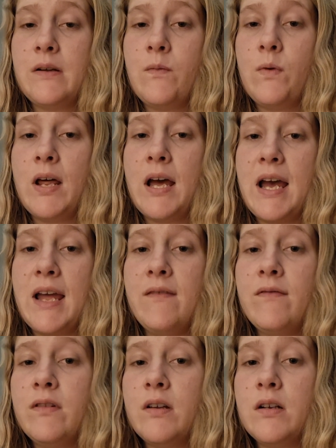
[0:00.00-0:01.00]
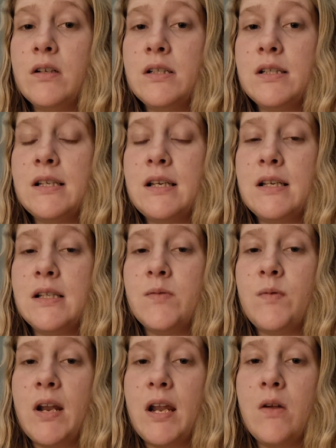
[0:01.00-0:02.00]
what I've learned is
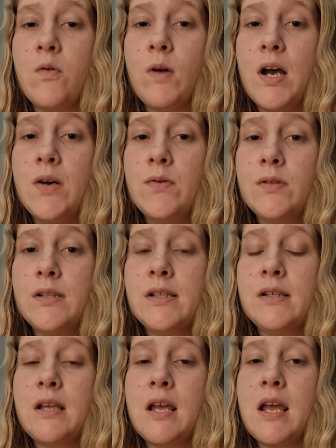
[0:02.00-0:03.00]
when I go out